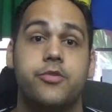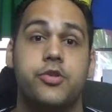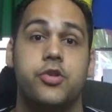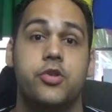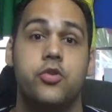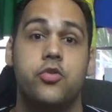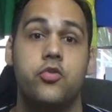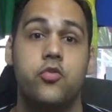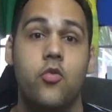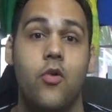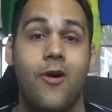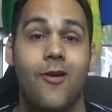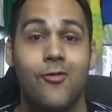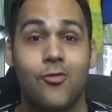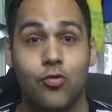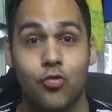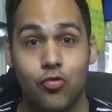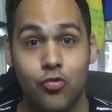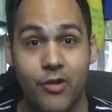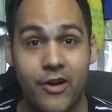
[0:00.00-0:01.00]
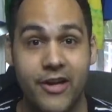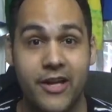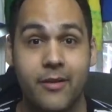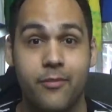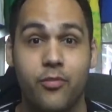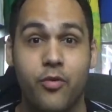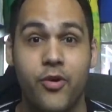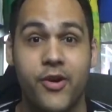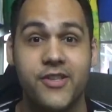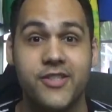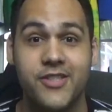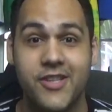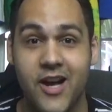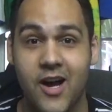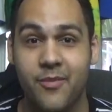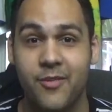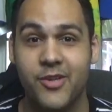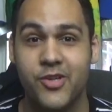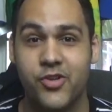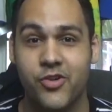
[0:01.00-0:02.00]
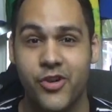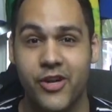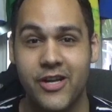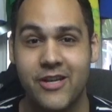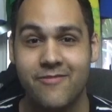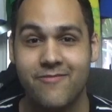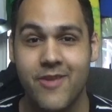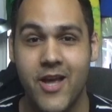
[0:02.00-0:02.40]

to Reggae Boyz Commentary.